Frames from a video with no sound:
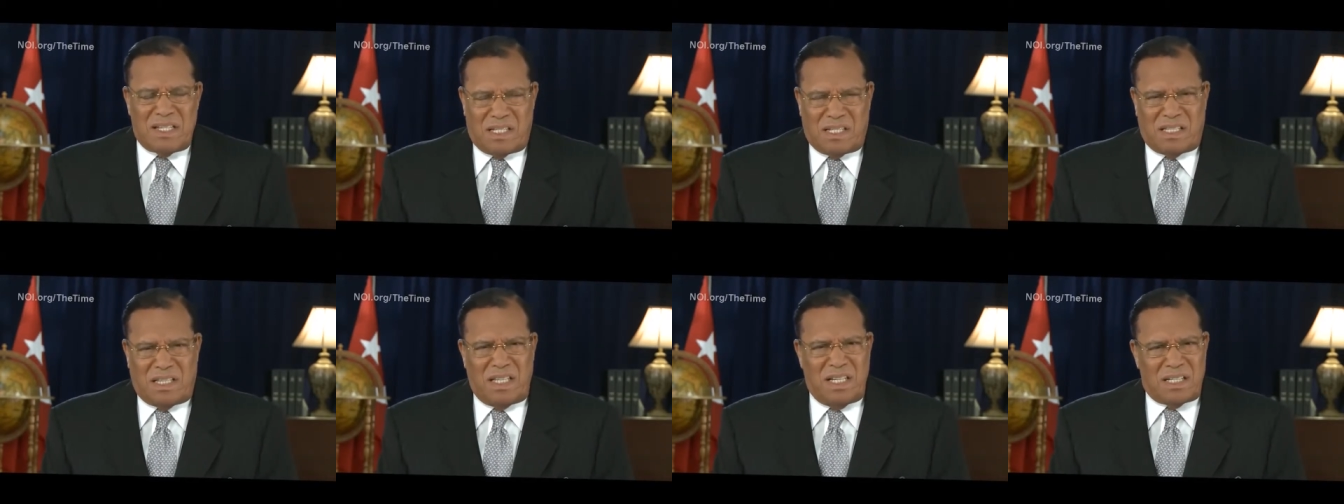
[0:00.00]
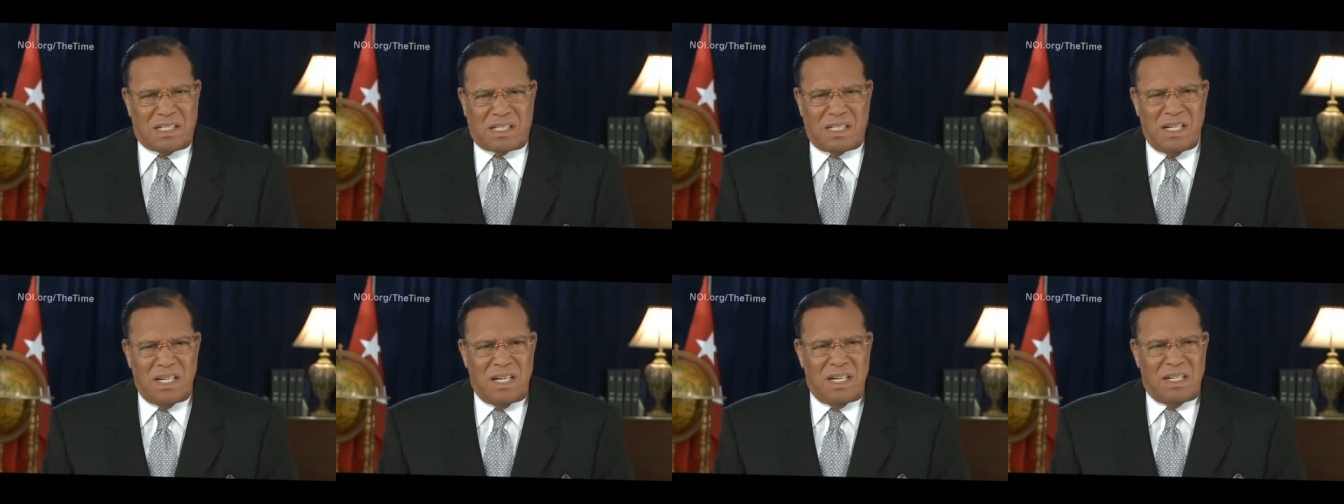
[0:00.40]
Is
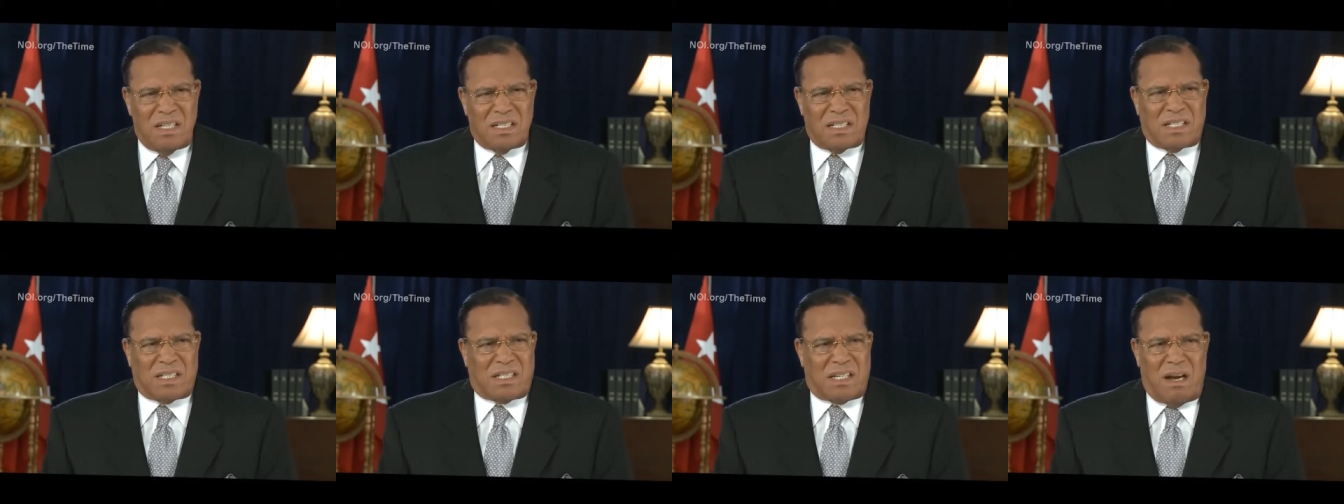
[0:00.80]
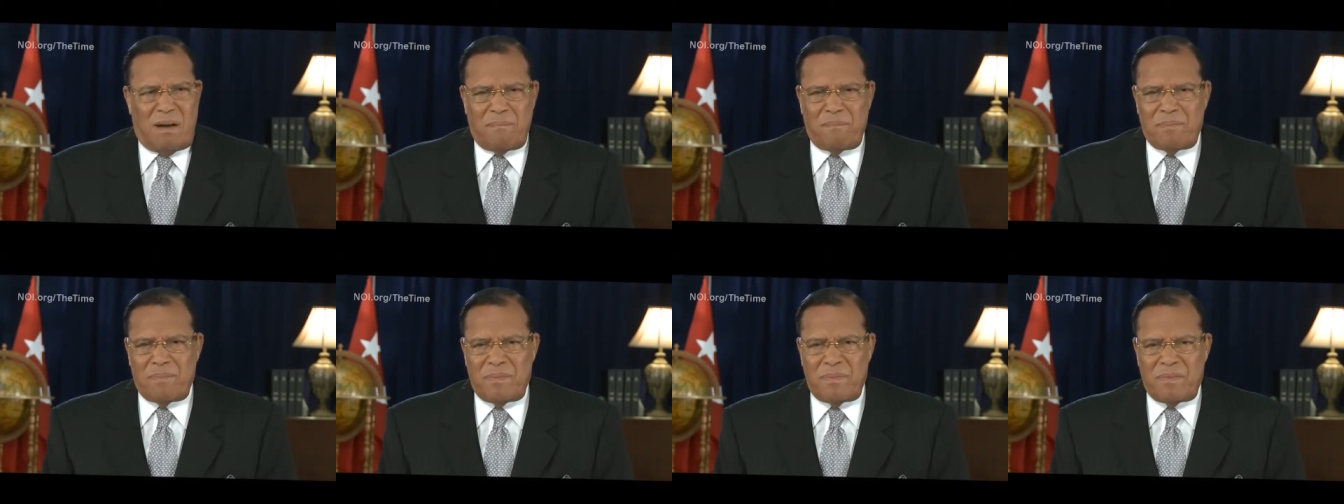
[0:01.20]
this
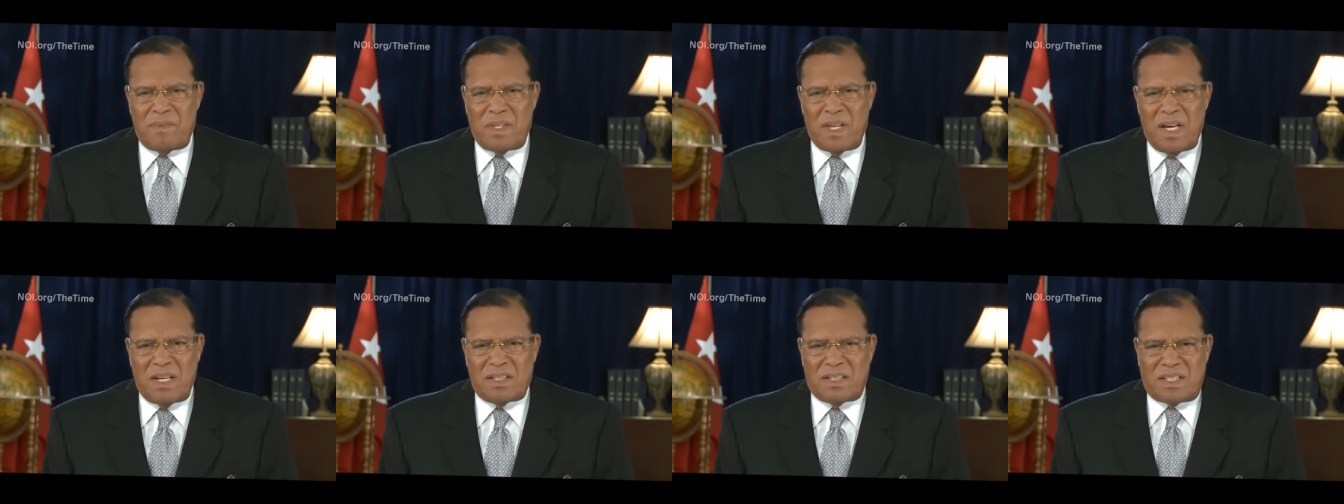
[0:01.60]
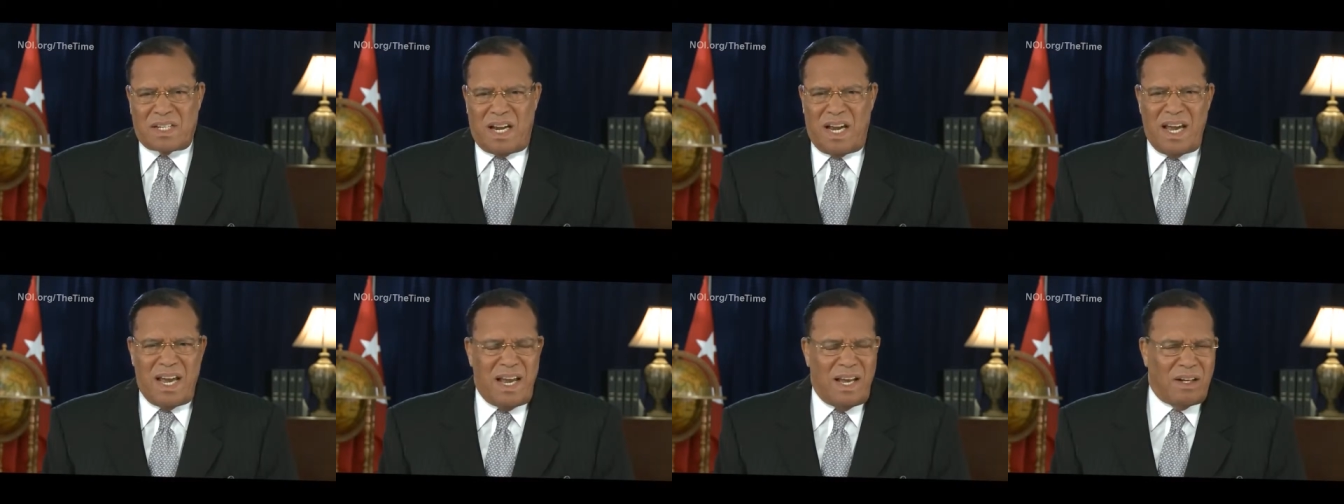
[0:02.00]
some
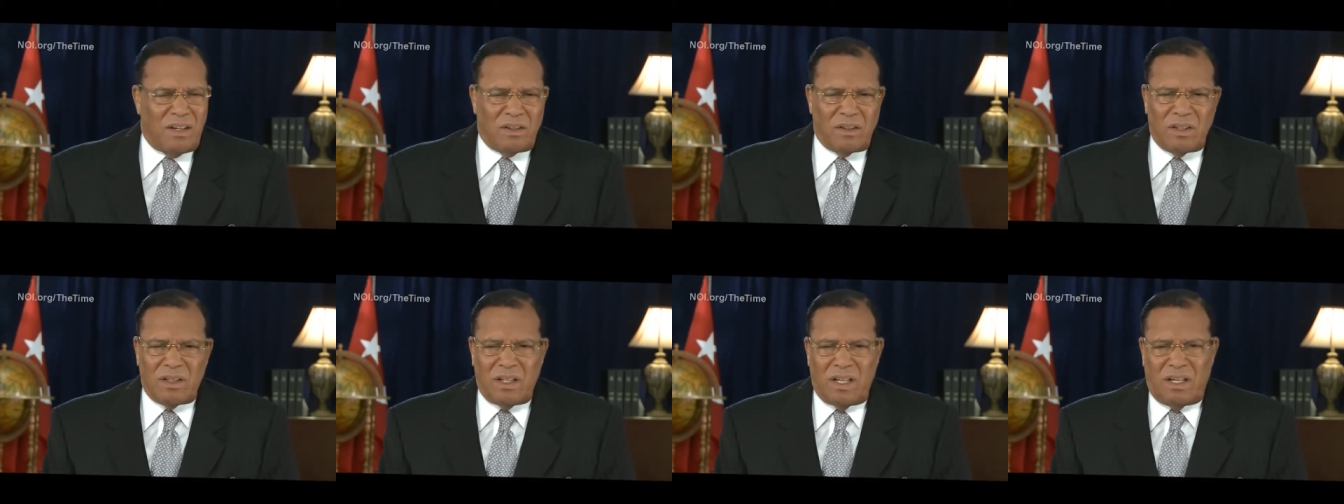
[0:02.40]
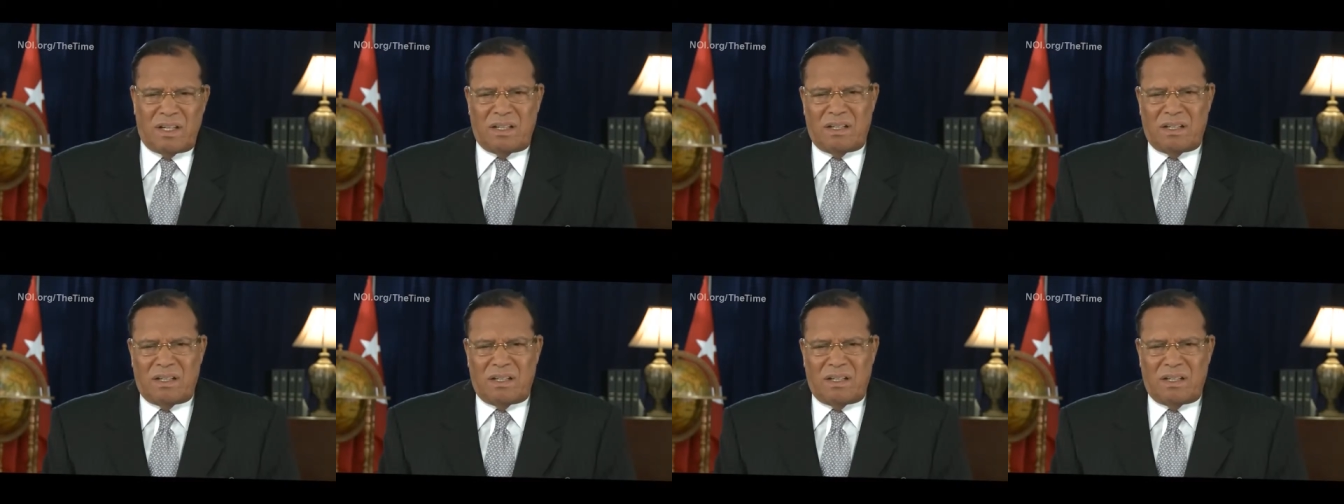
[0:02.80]
tale?